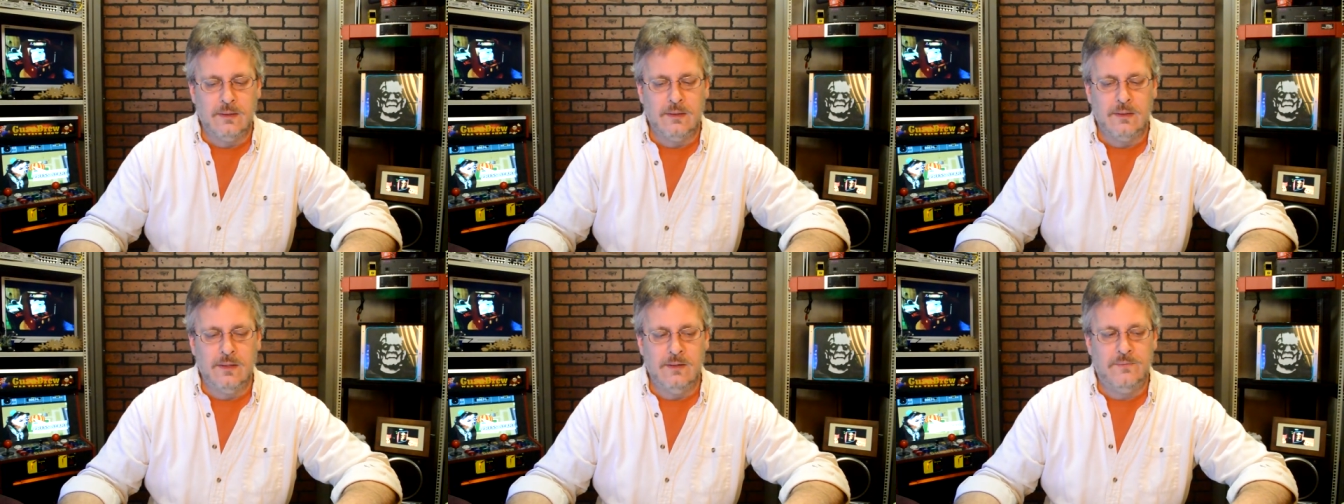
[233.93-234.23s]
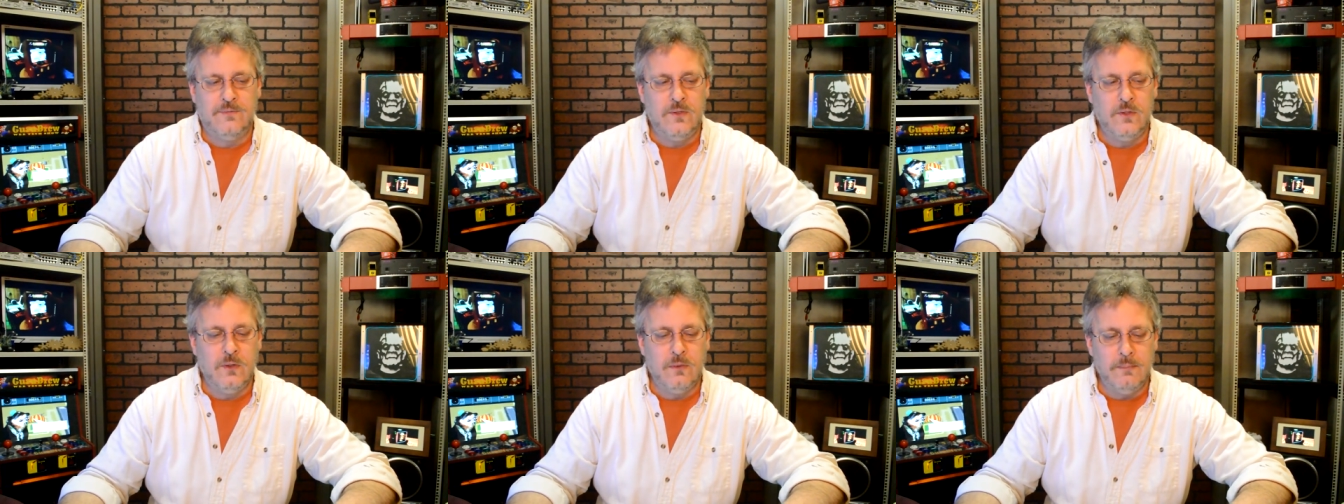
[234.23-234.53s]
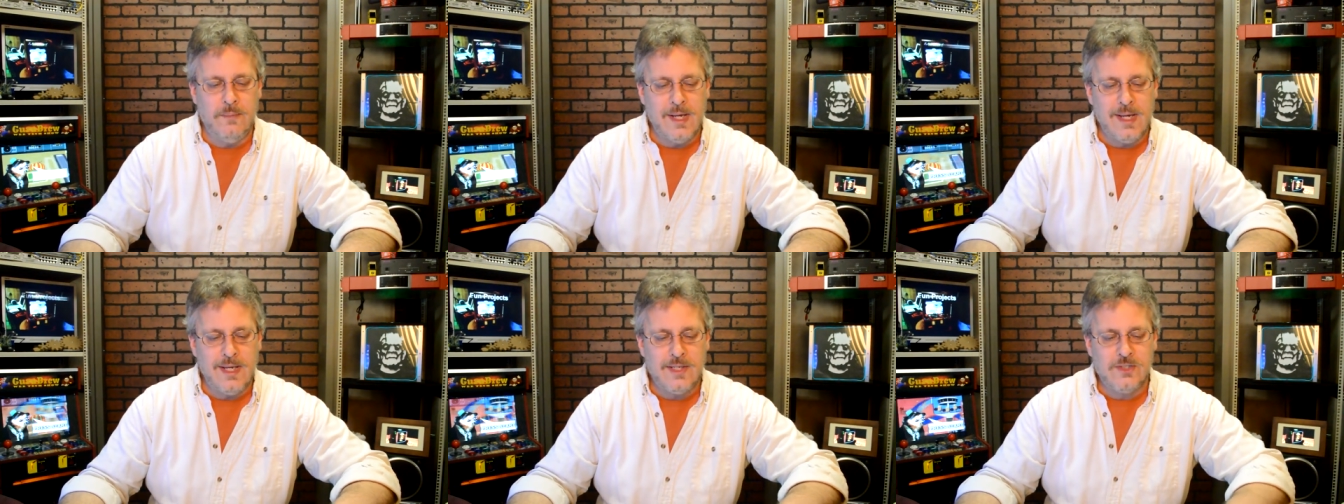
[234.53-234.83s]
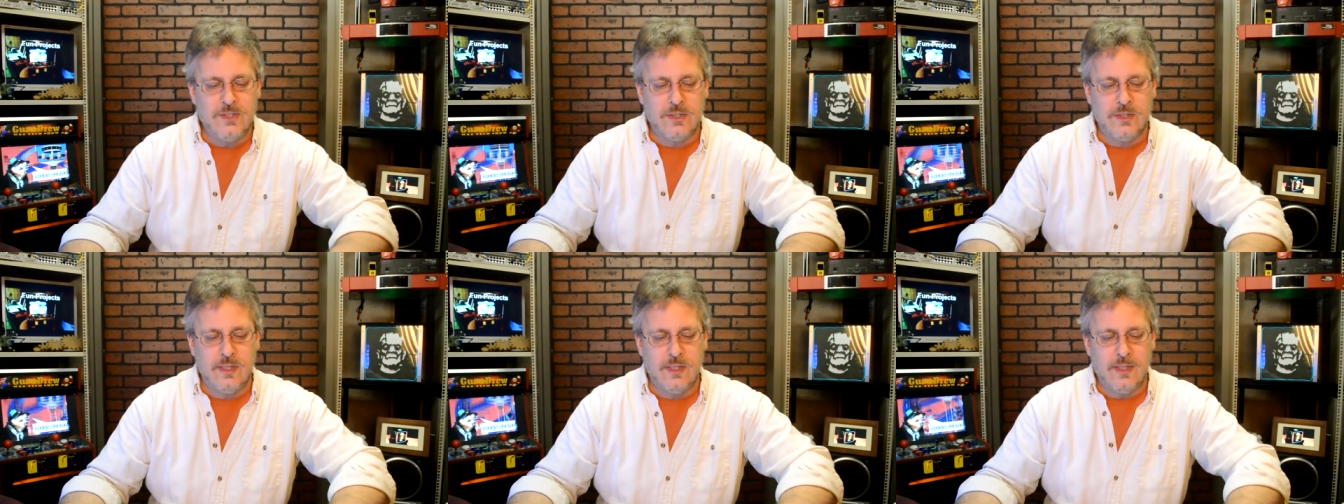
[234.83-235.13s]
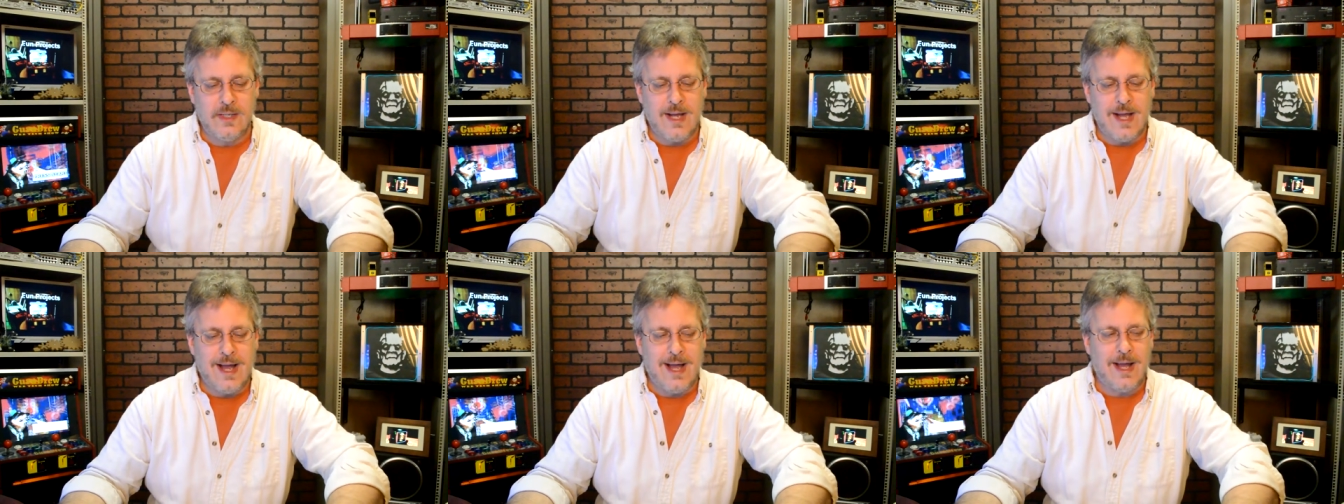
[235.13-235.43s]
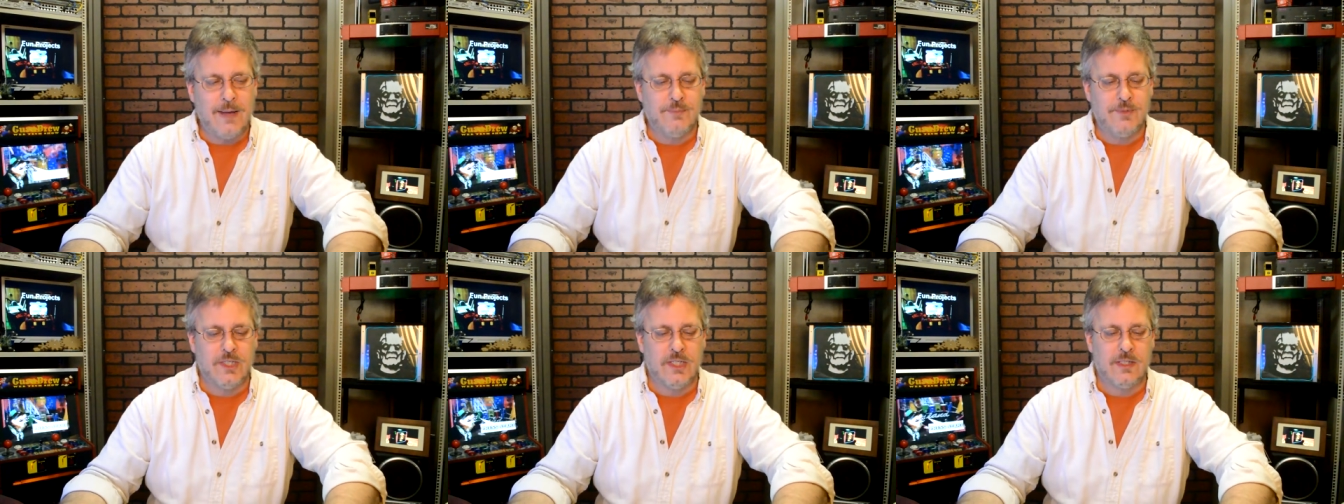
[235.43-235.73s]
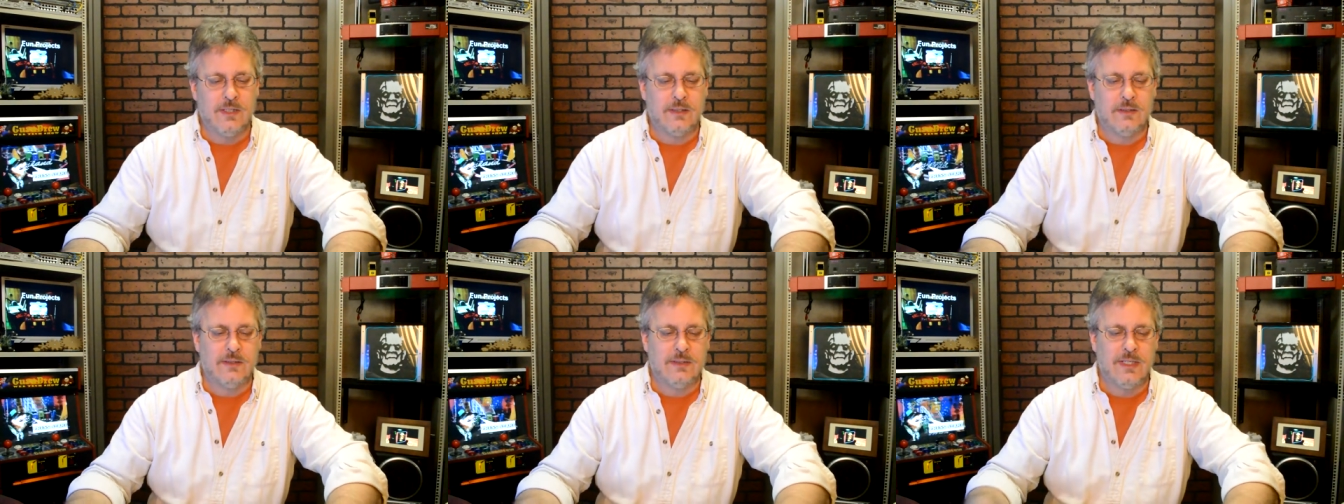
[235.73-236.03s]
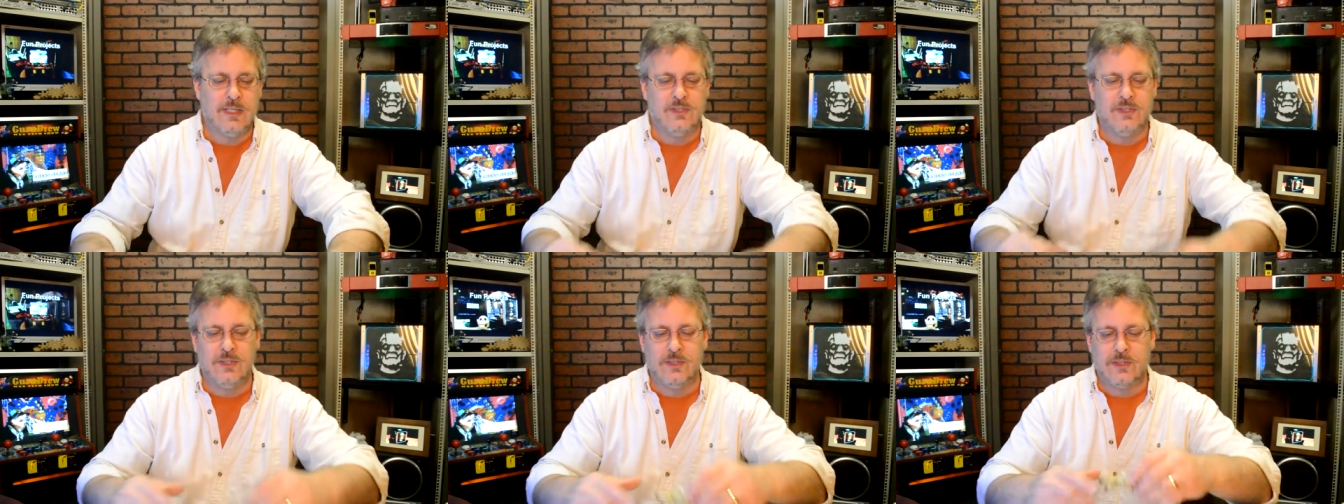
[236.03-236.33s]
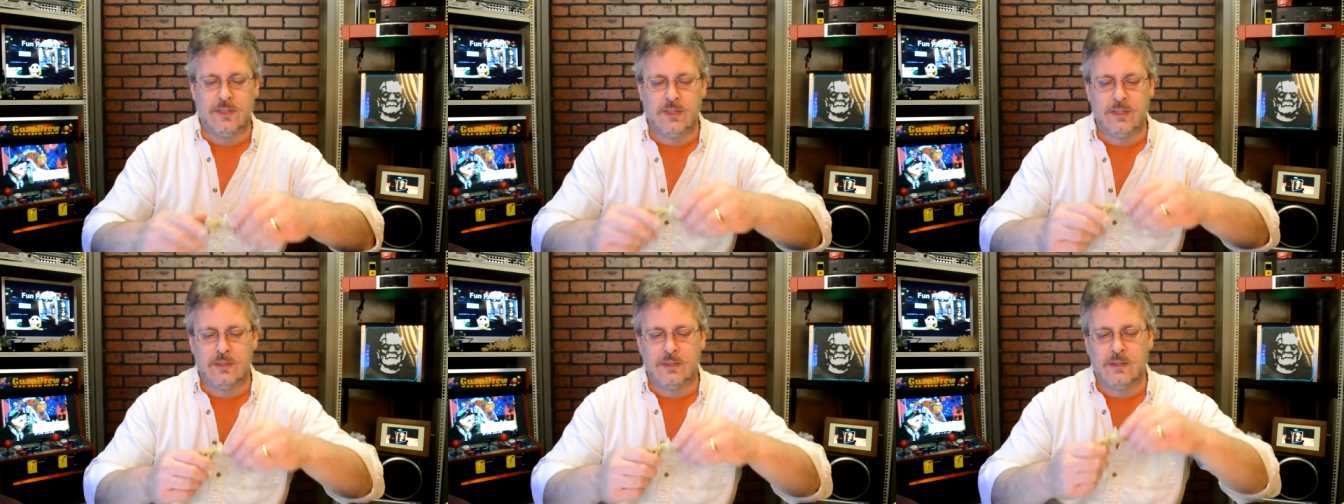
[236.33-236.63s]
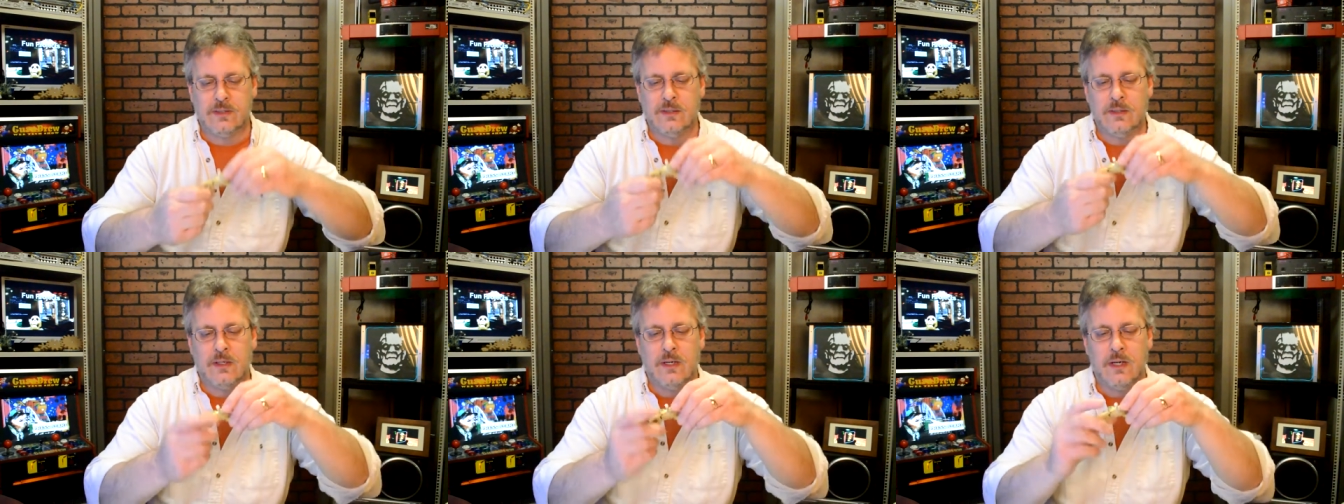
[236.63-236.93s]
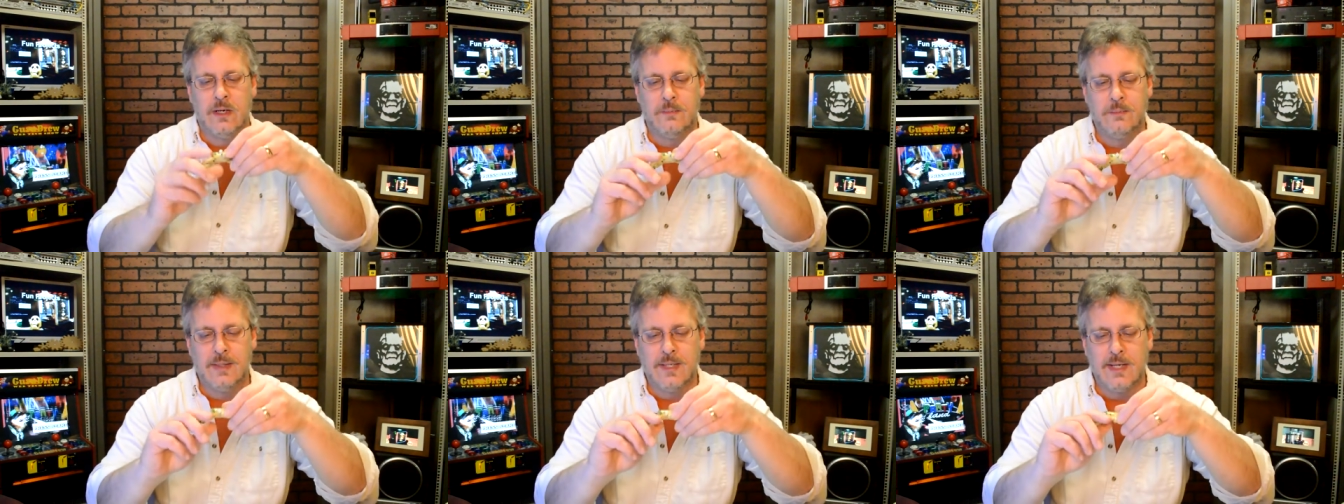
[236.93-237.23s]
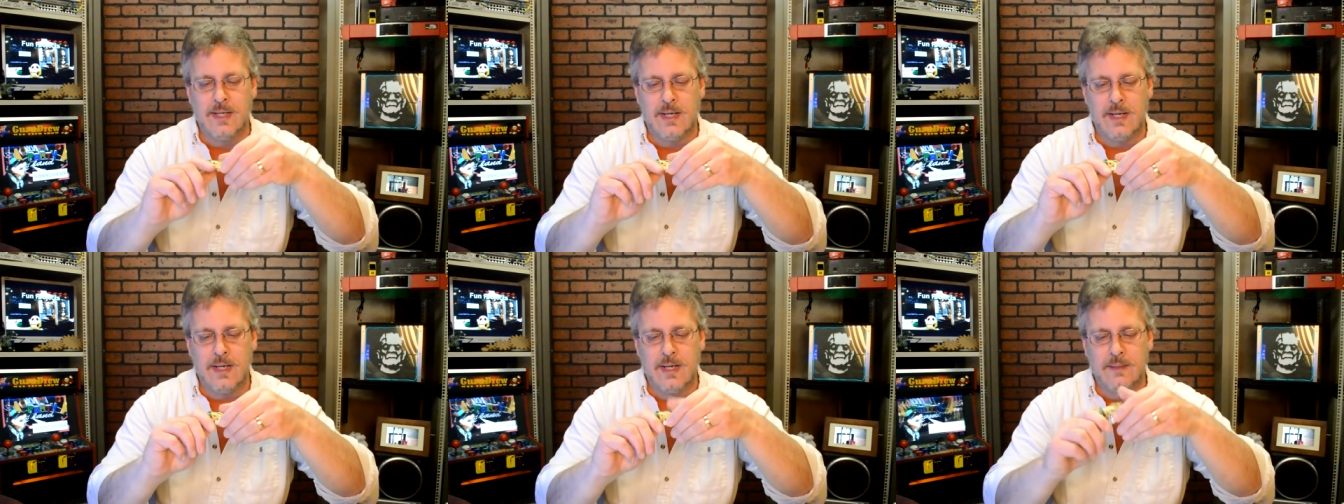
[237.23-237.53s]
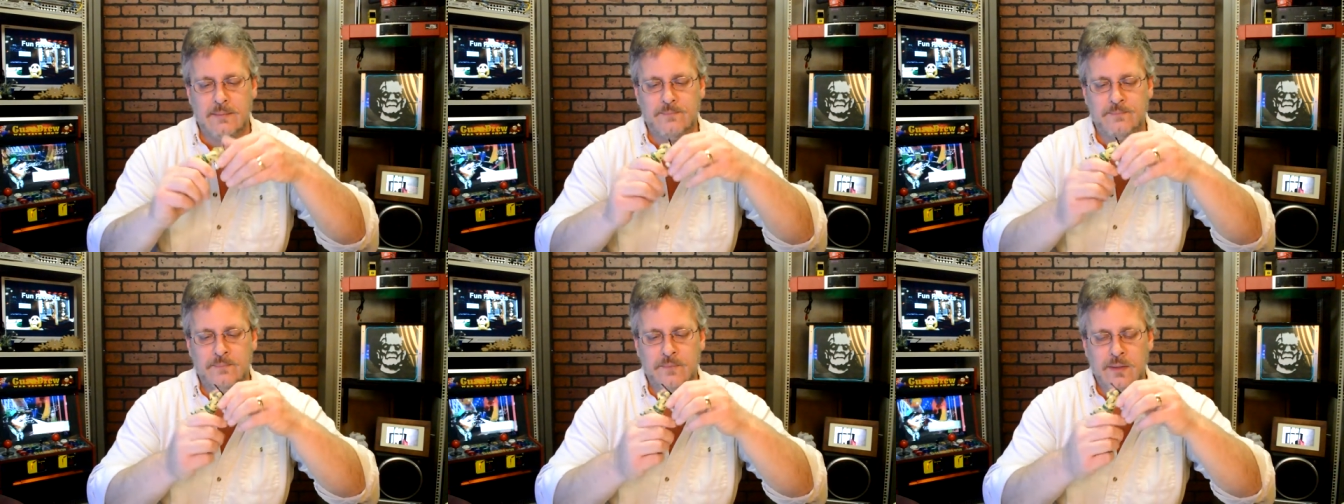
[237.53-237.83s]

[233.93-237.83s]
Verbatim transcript: if you imagine an object such as this little army guy